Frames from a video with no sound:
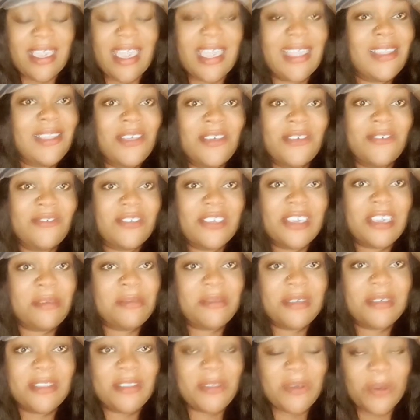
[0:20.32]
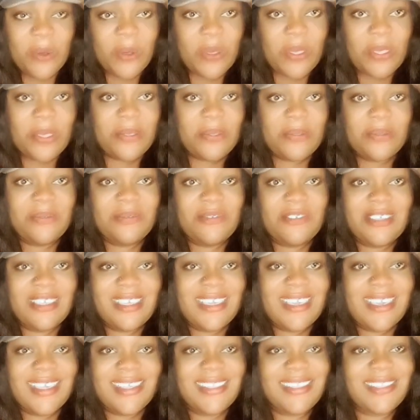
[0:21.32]
love yam and oil.
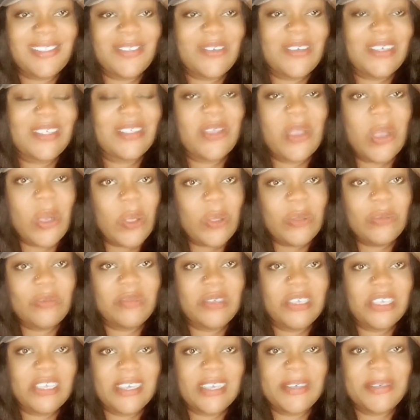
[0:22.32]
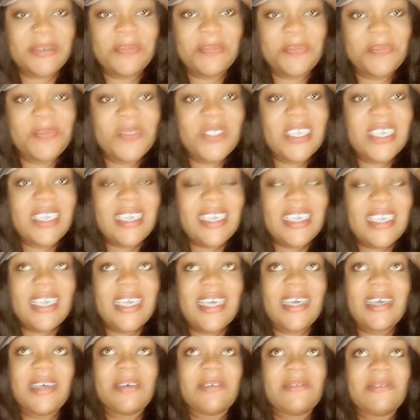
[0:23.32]
Yes, you can call me a